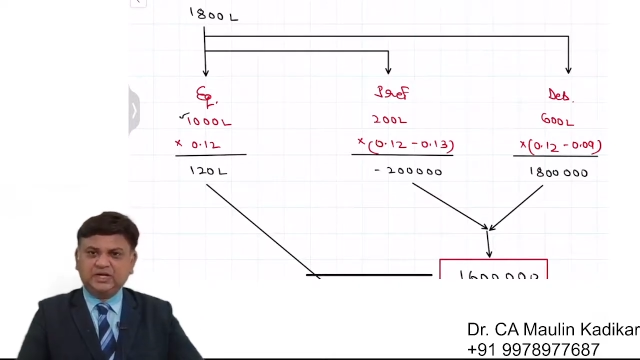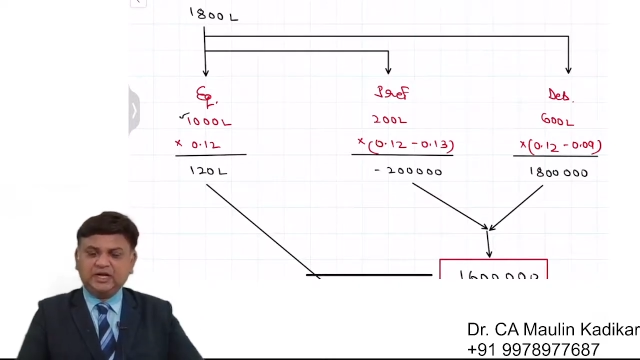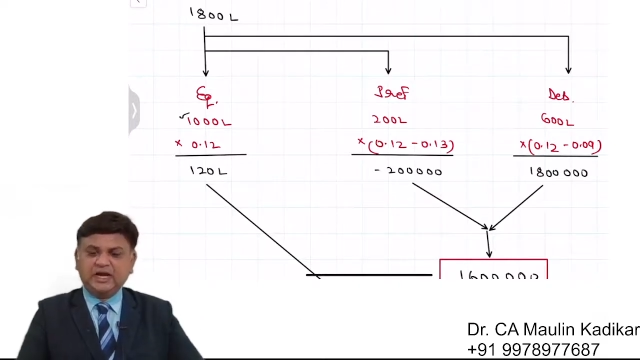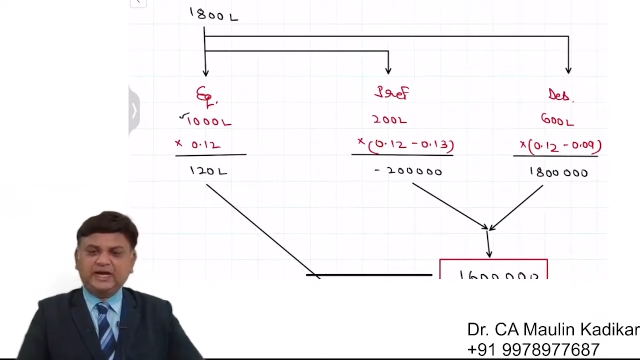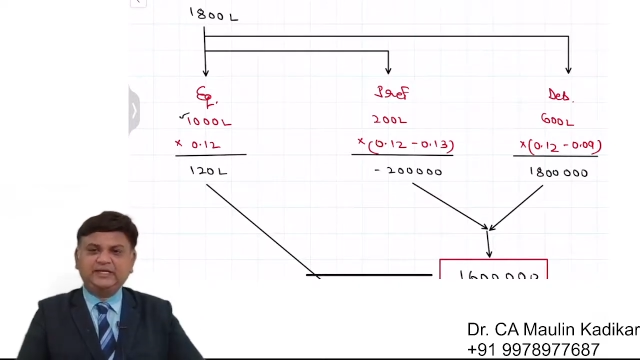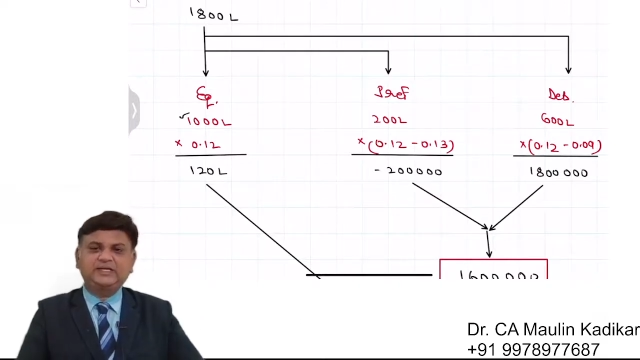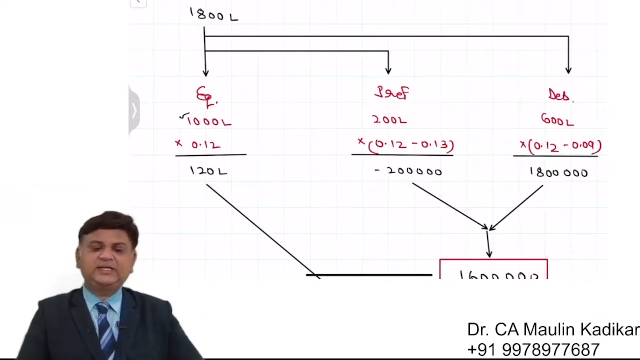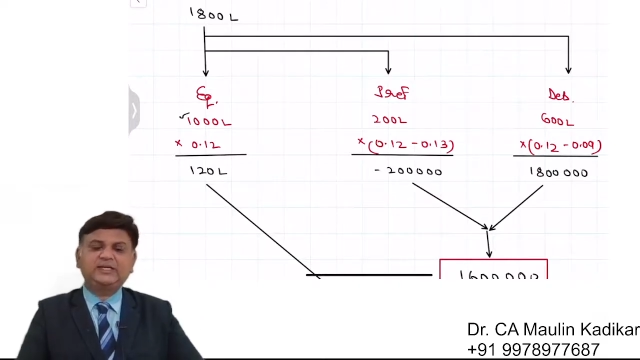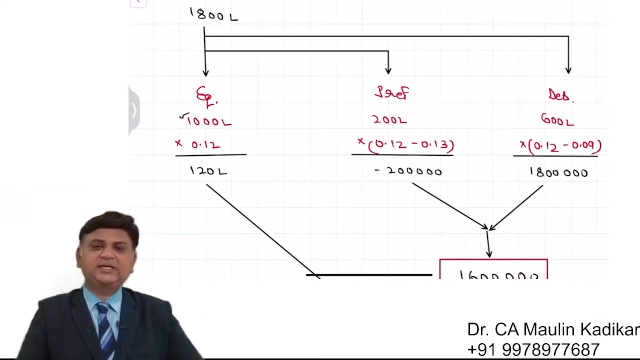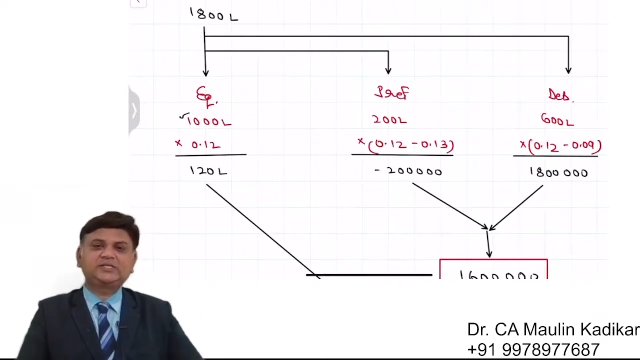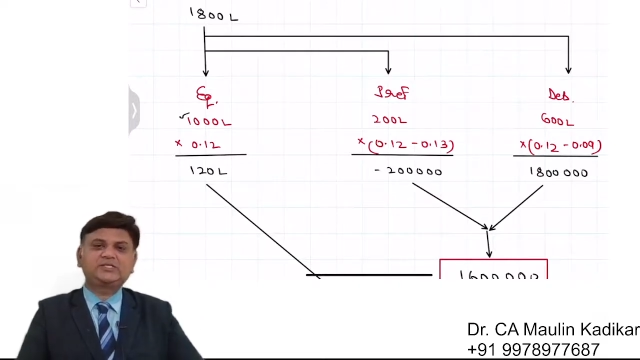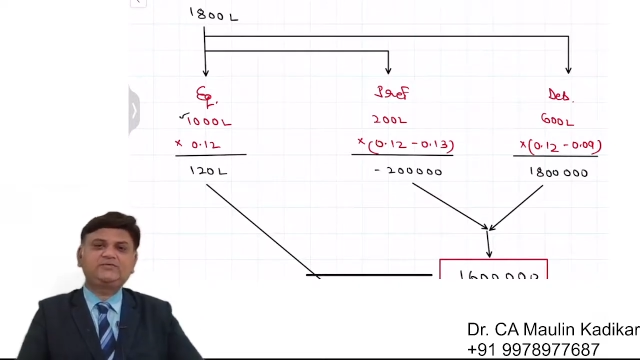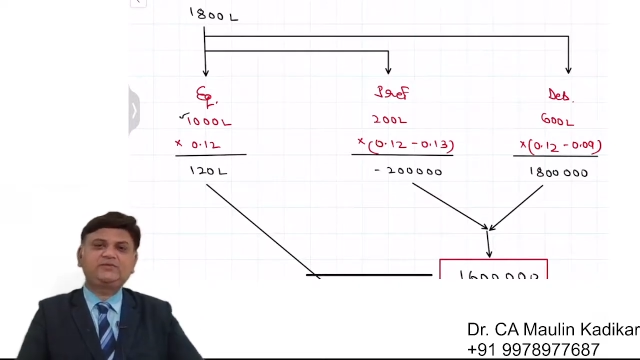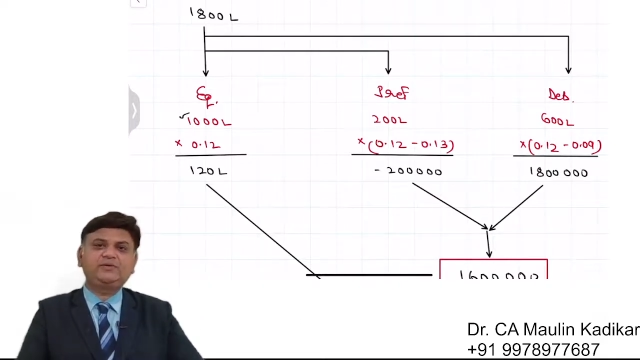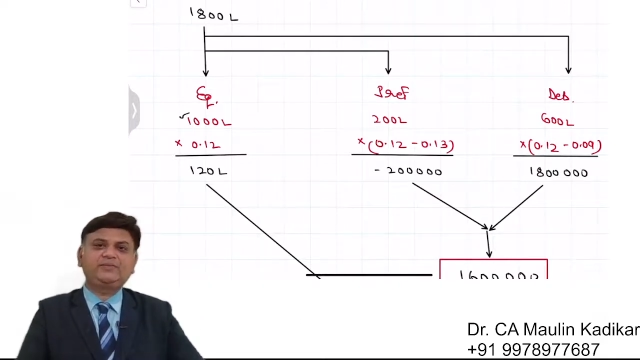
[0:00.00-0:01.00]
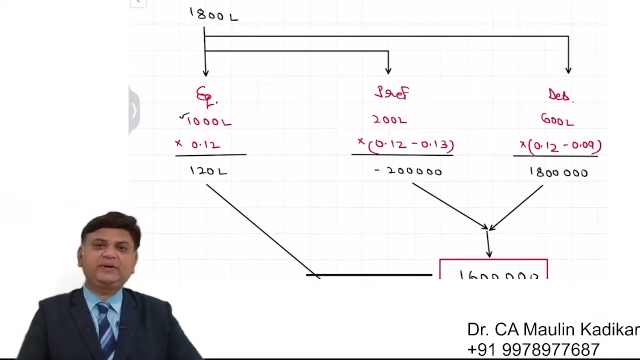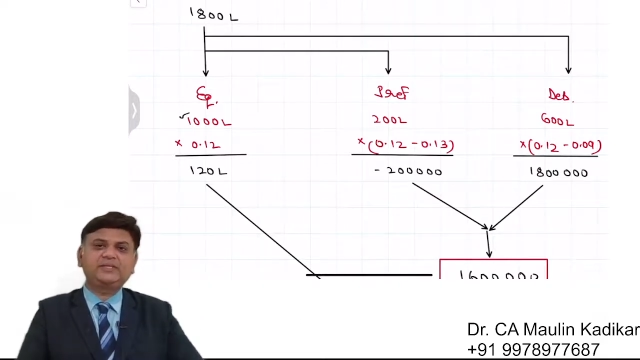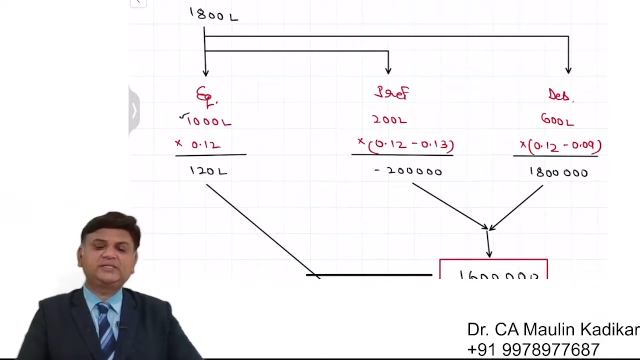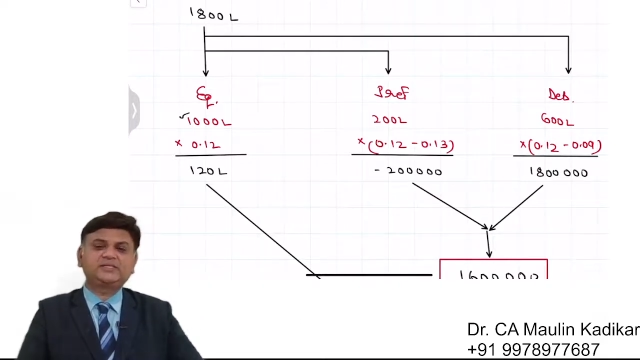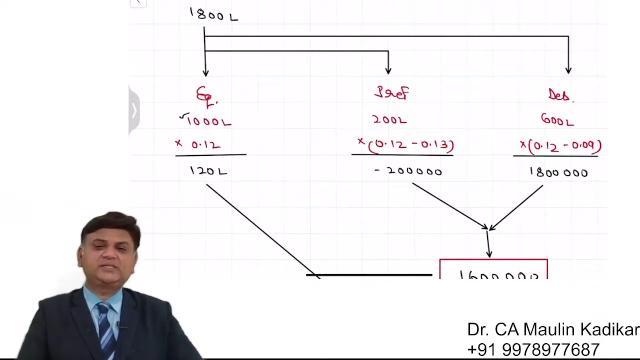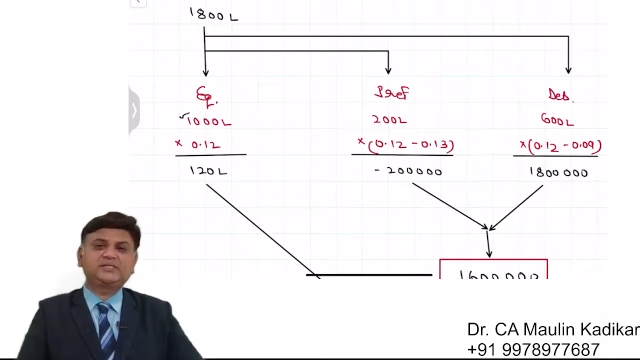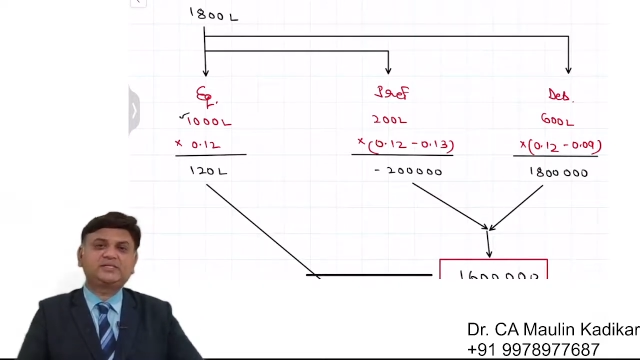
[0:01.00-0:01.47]
and in case of
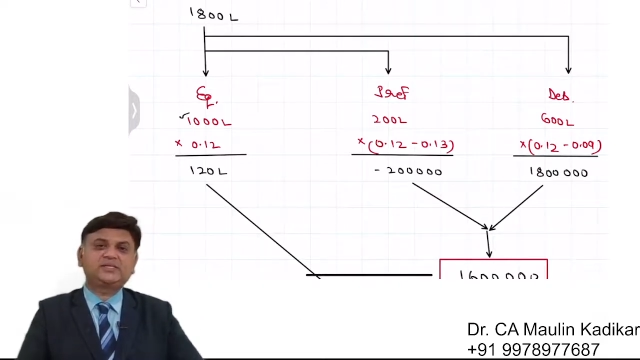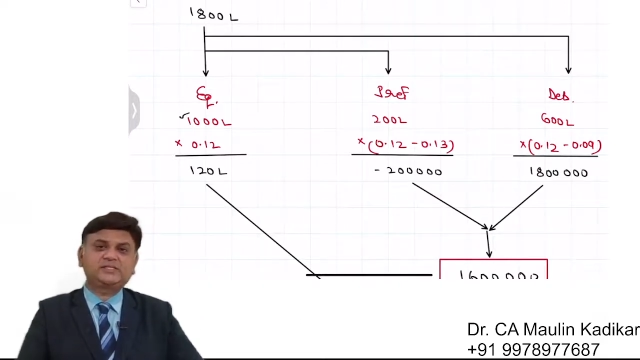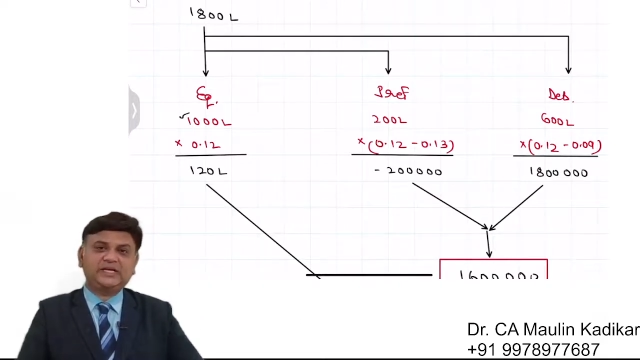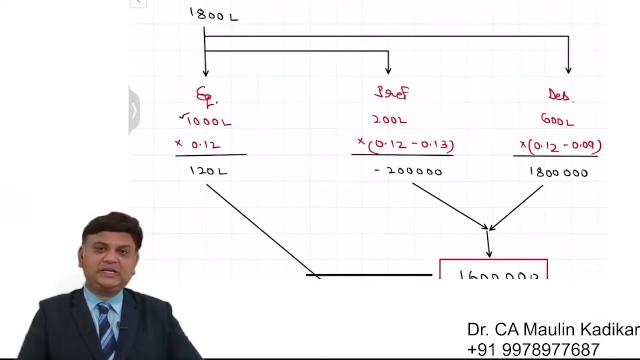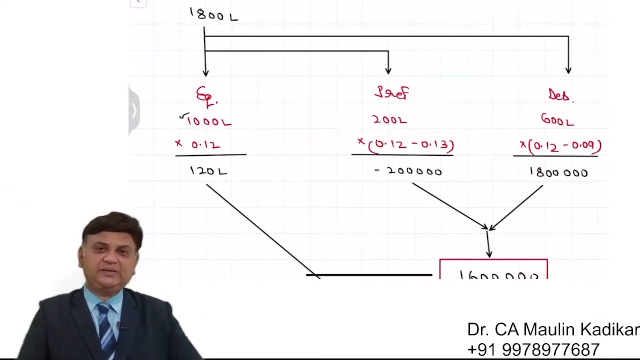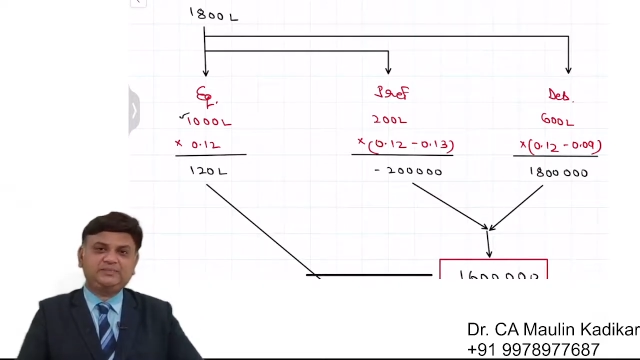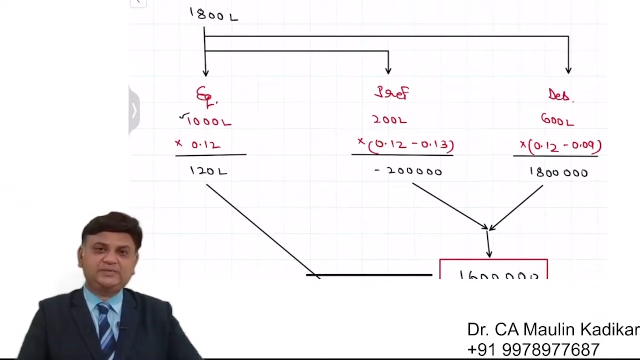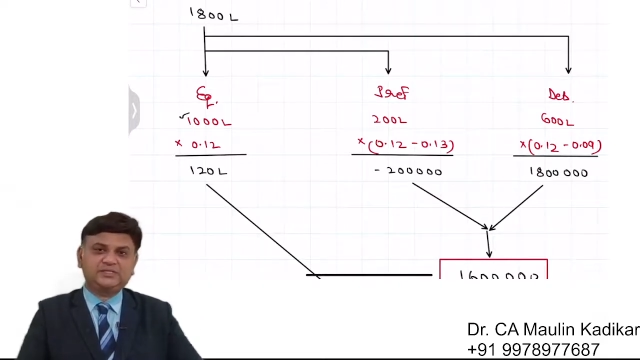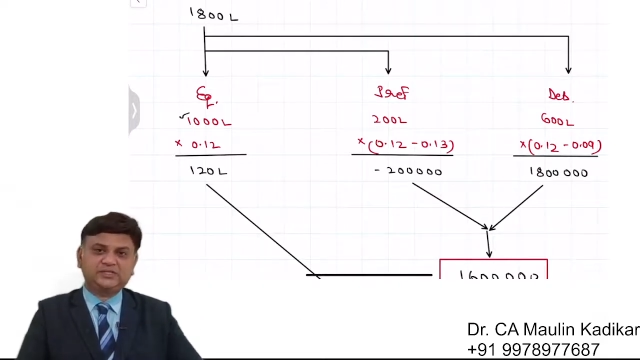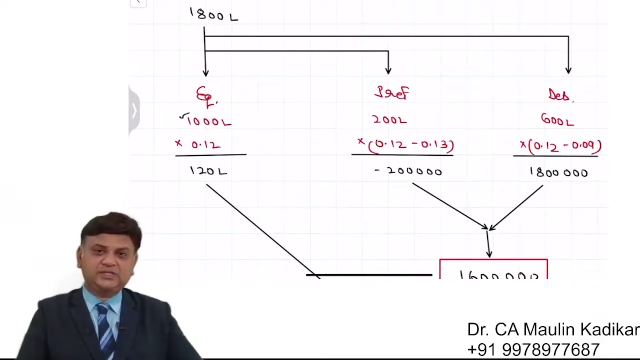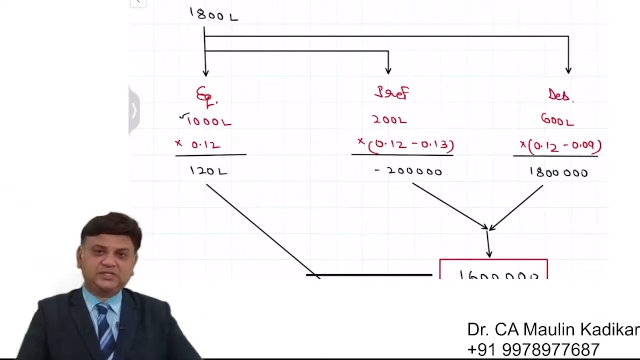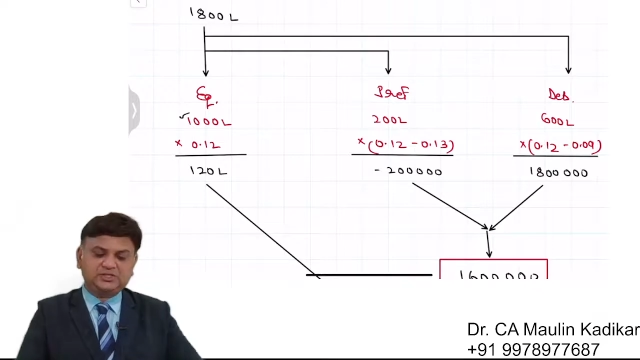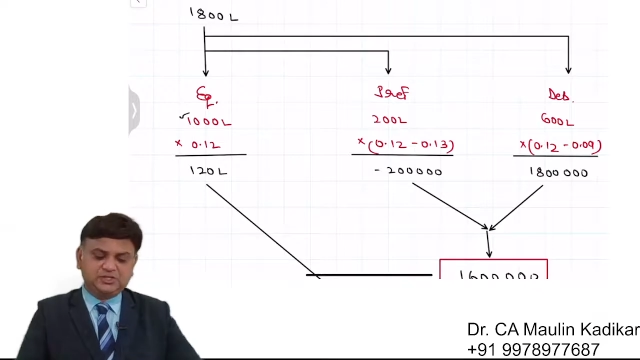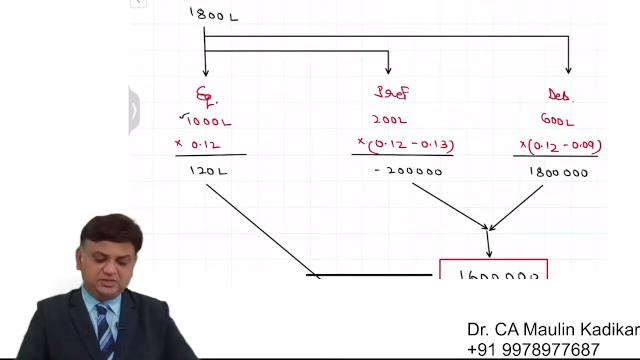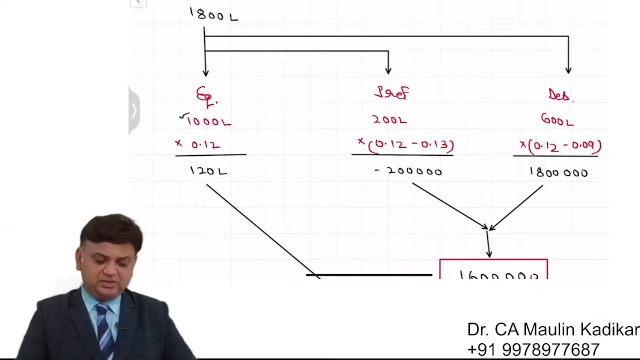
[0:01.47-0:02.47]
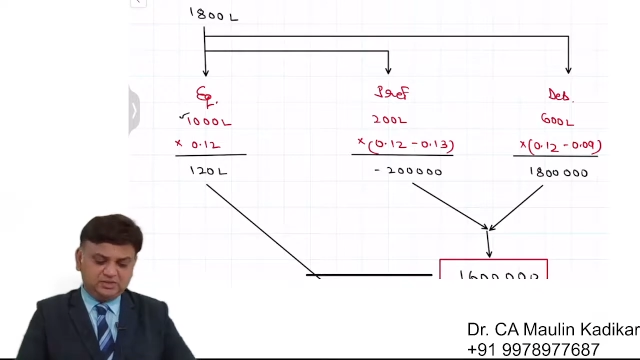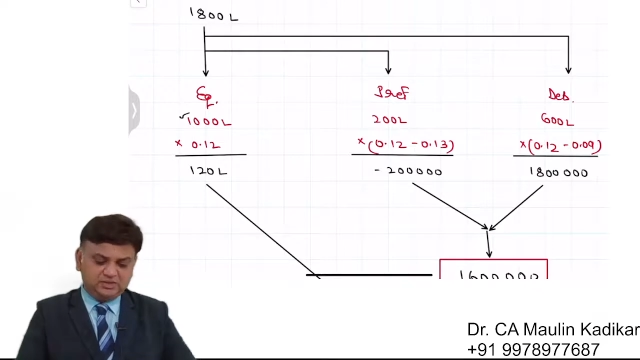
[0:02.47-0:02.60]
debentures, it is 9%.